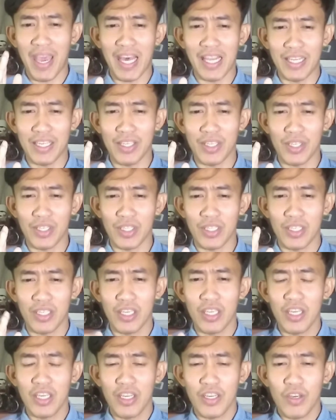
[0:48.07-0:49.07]
palace.
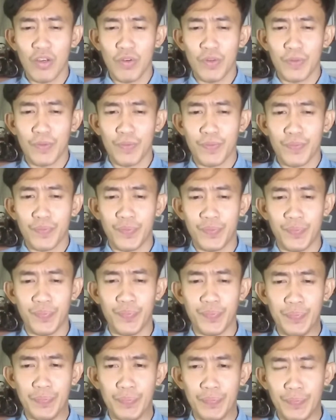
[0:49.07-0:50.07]

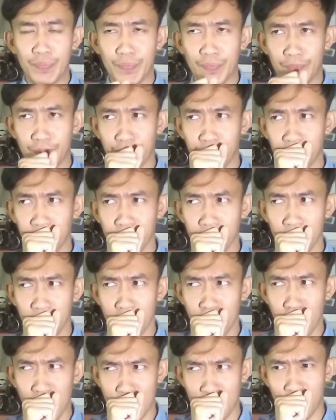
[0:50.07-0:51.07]

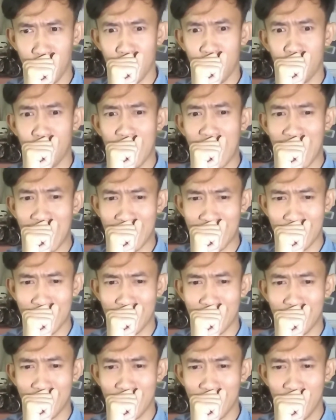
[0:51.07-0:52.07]
Memory
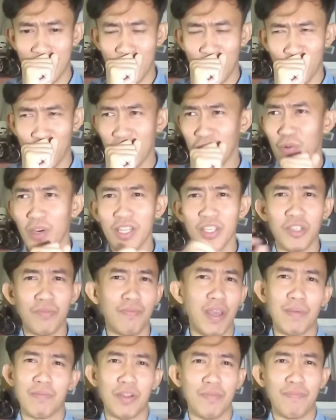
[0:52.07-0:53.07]
palace. Well, what is
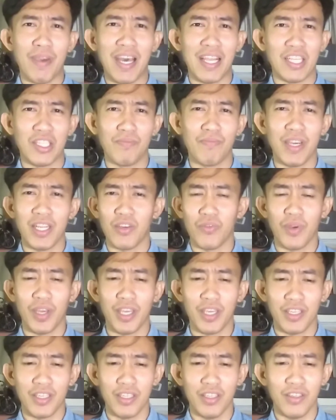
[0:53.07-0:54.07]
memory palace, by the
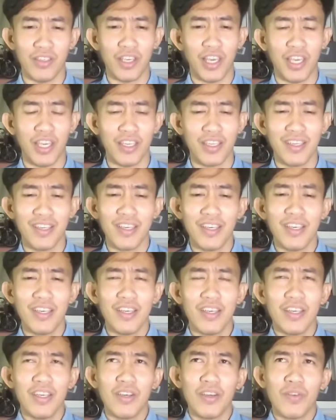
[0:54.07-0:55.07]
way? Okay.
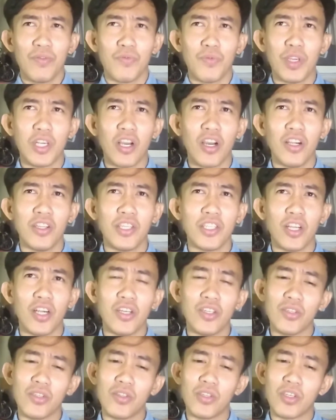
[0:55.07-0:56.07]
We call it
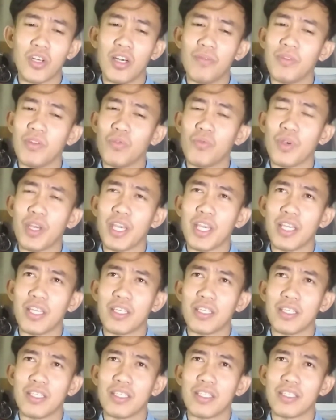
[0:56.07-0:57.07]
also the common
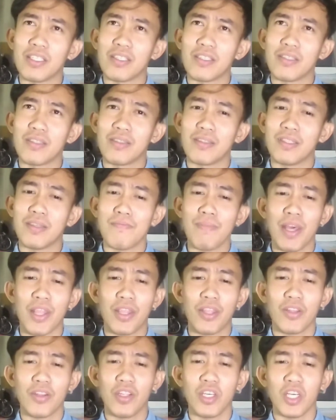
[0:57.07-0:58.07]
way as the
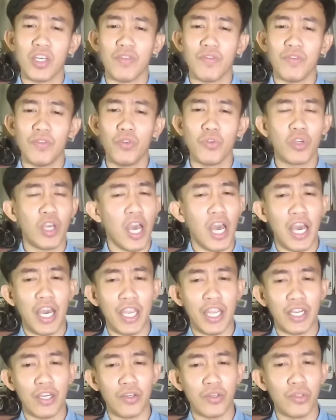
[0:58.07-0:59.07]
method of
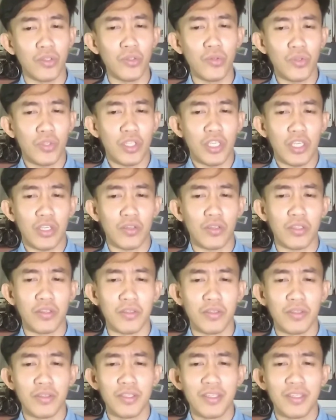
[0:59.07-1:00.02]
Lucai or Lucy, or